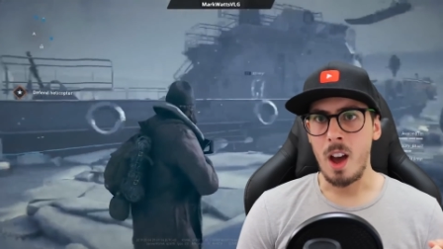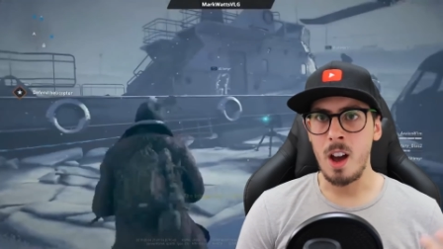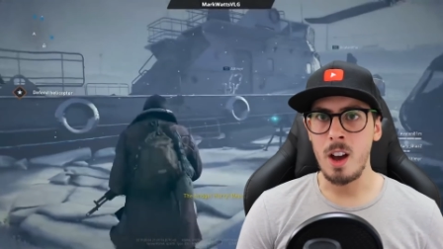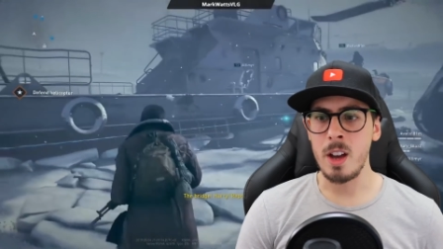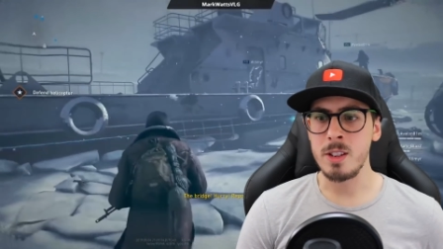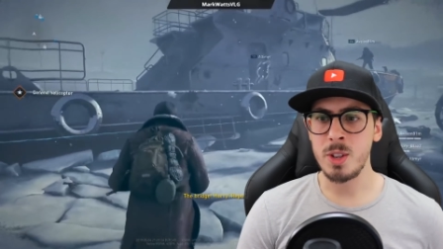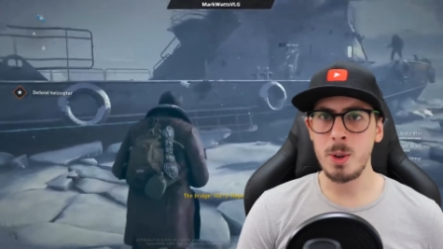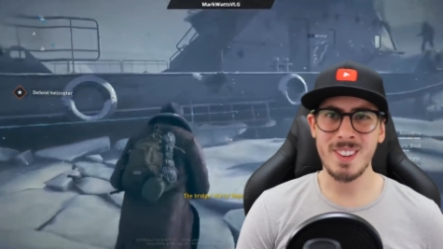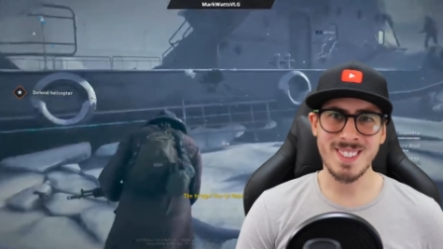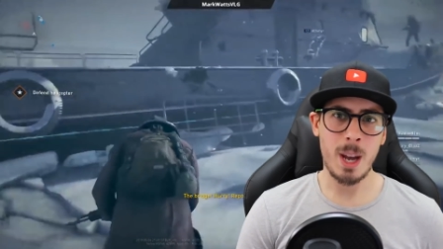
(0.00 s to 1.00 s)
Uh, and
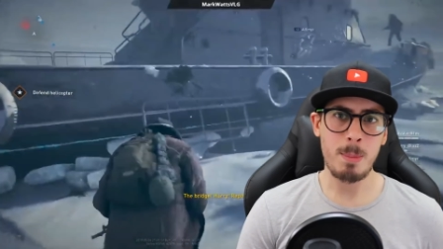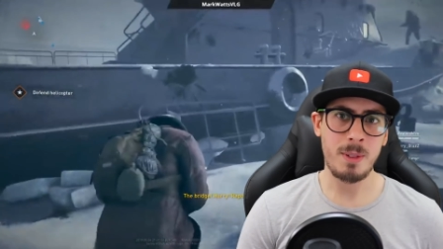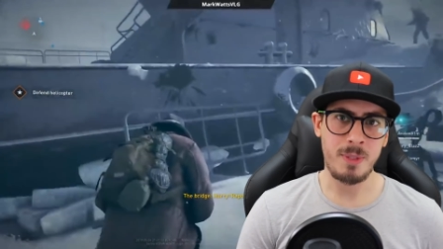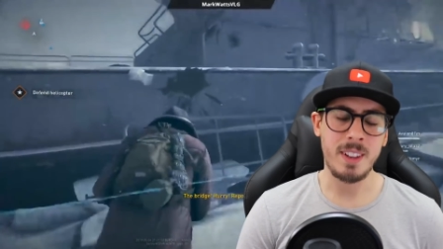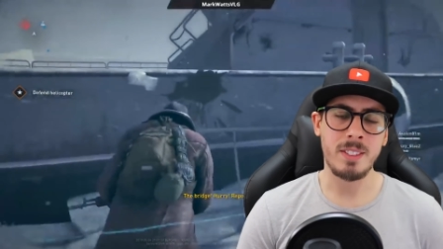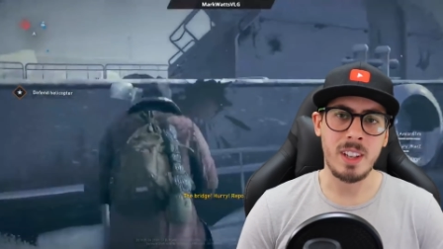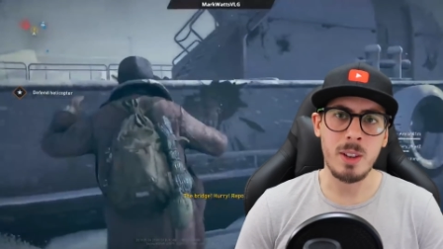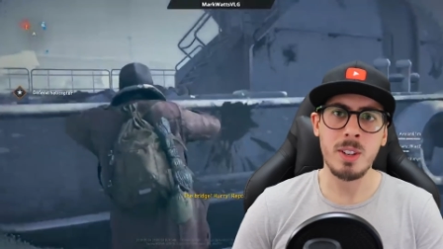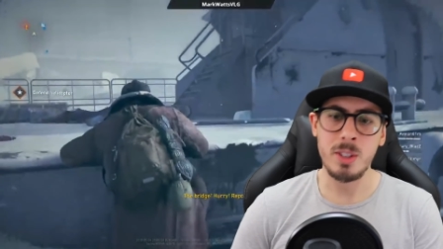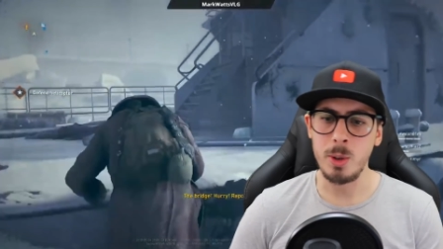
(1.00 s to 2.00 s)
two, there's a couple of things that
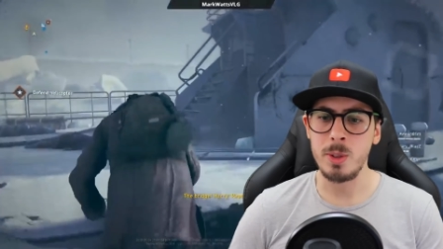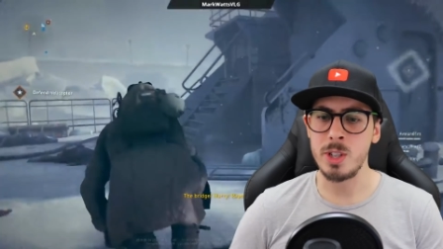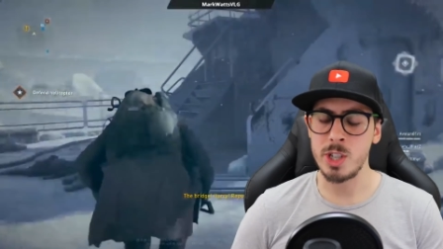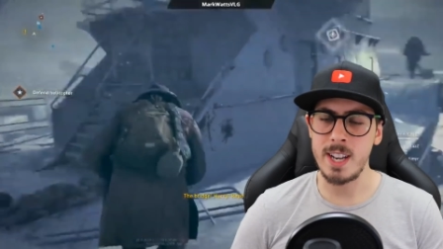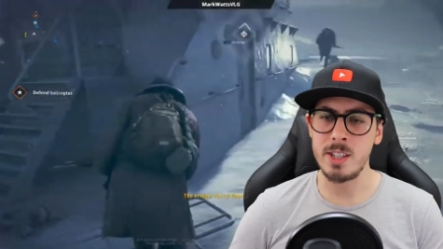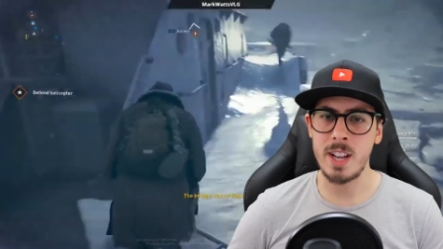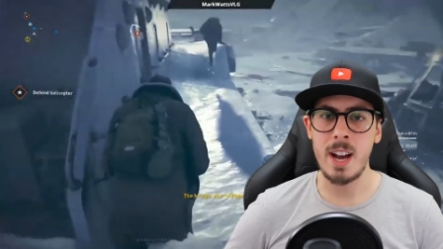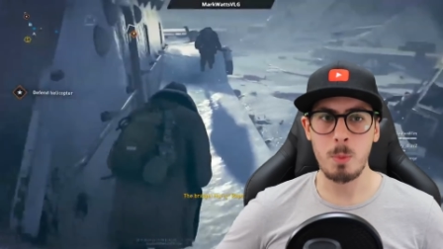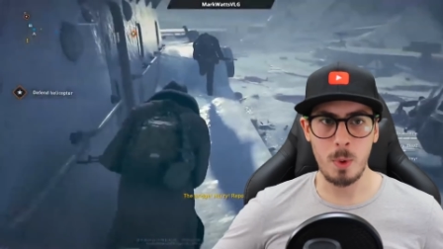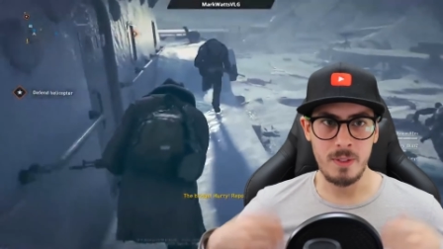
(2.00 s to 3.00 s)
you can do to change
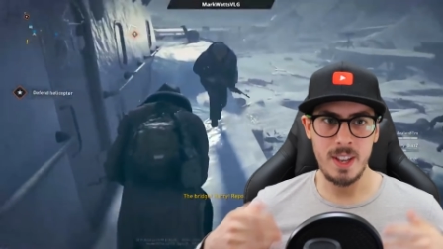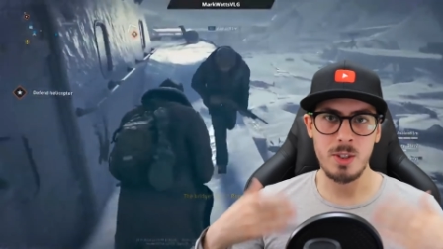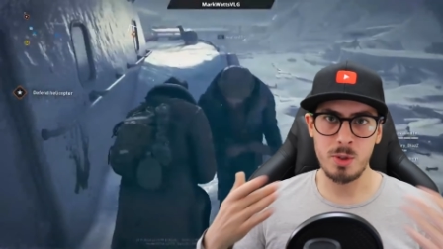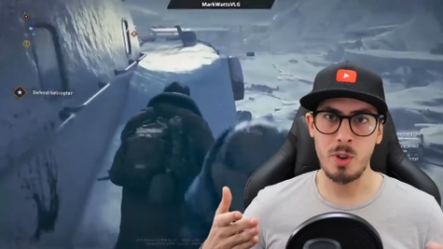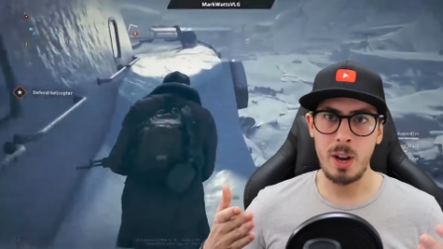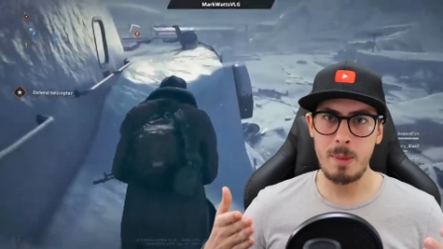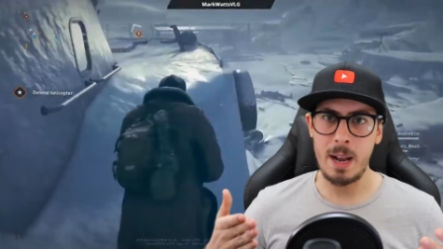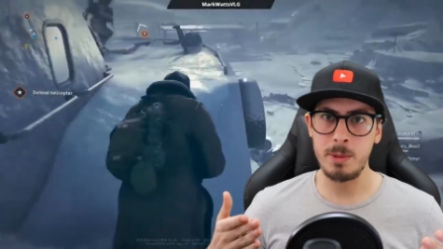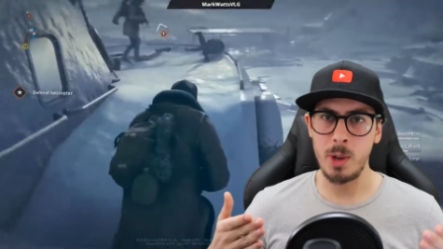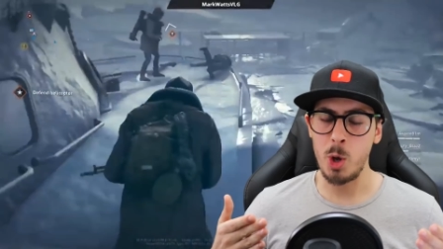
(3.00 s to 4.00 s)
that within
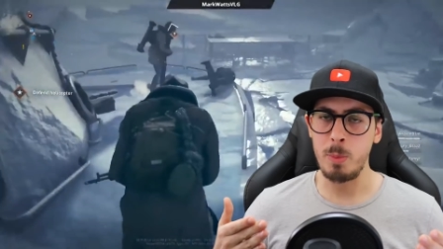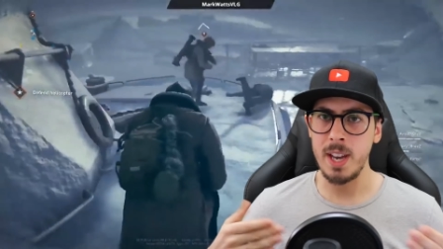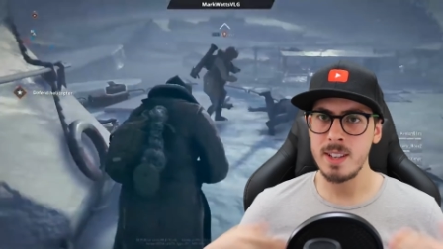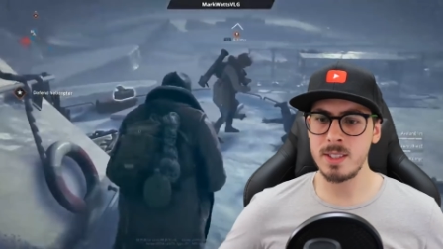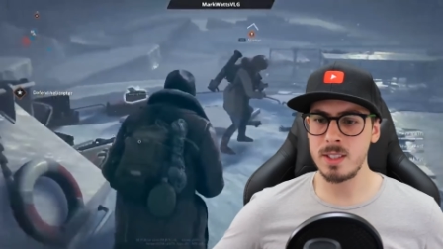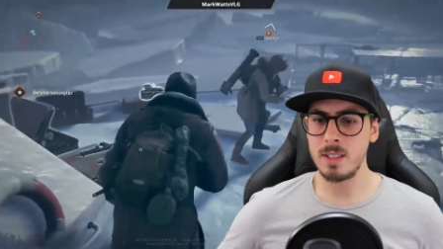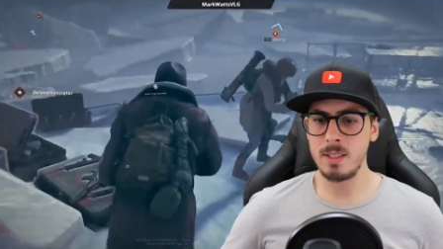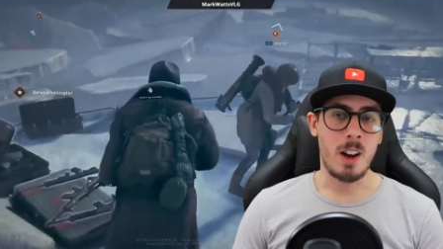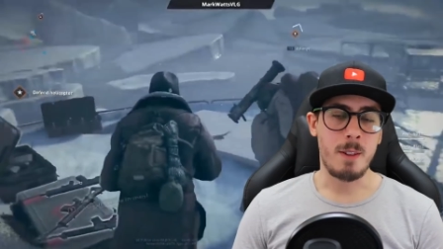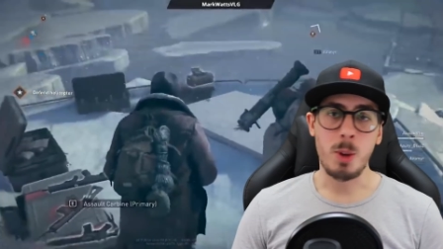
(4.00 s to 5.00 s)
Streamlabs O B S.
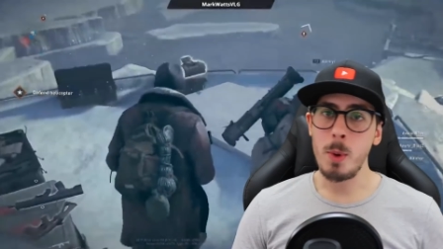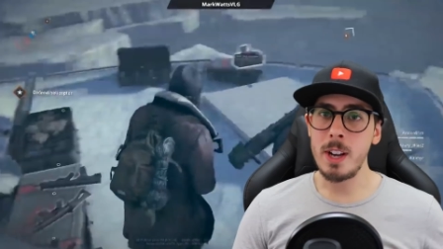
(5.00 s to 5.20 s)
Uh, if